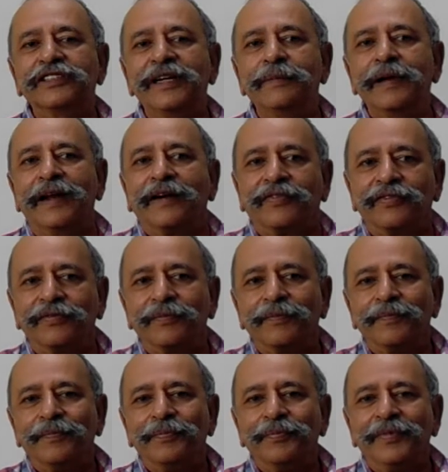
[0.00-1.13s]
Muslim enough.
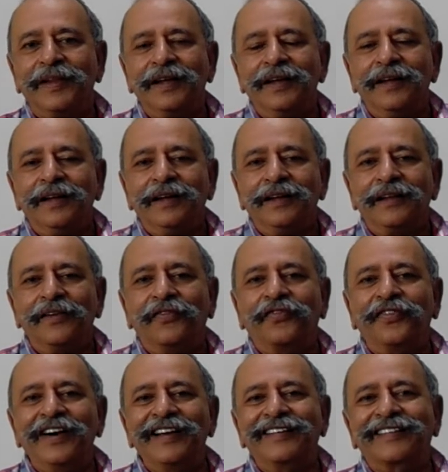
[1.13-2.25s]
The
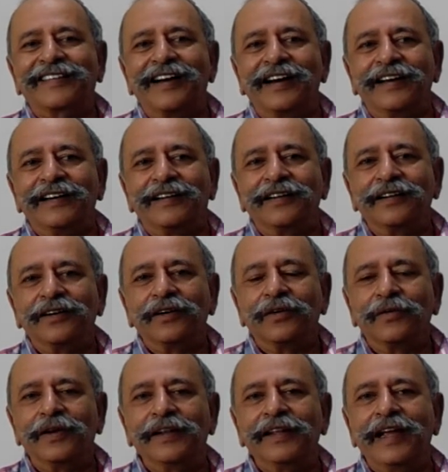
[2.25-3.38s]
first target
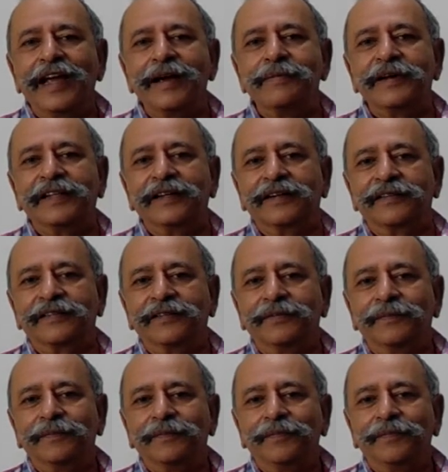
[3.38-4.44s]
were the Ahmadiyas.